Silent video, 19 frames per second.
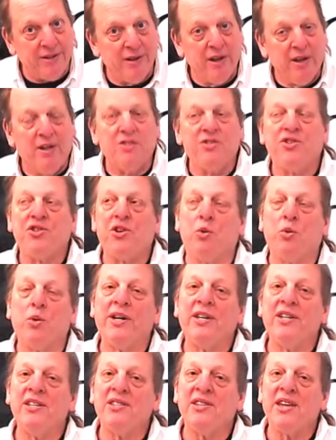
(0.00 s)
So what
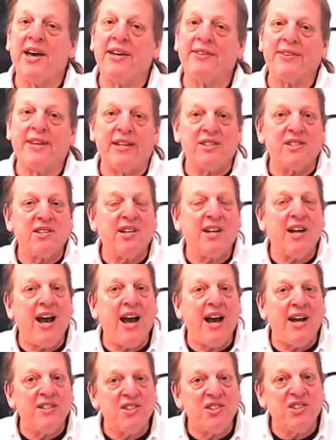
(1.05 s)
is that? That's
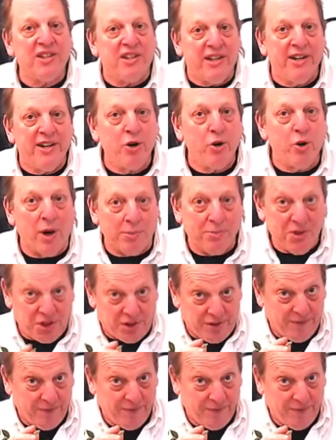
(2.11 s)
constant interruption.